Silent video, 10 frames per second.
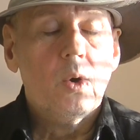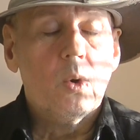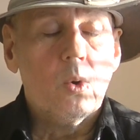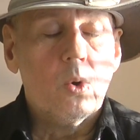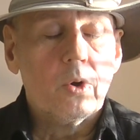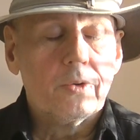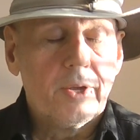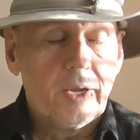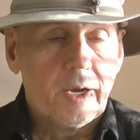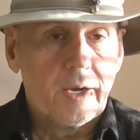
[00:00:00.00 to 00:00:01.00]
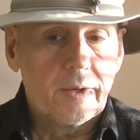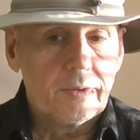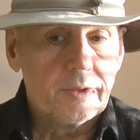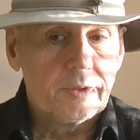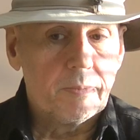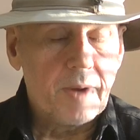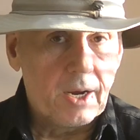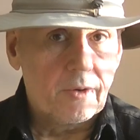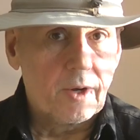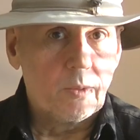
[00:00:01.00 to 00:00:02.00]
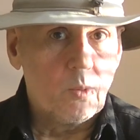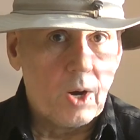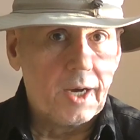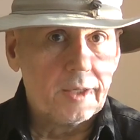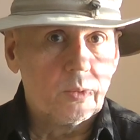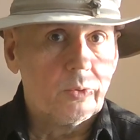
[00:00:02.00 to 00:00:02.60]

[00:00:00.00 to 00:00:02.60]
Or they have, is the background white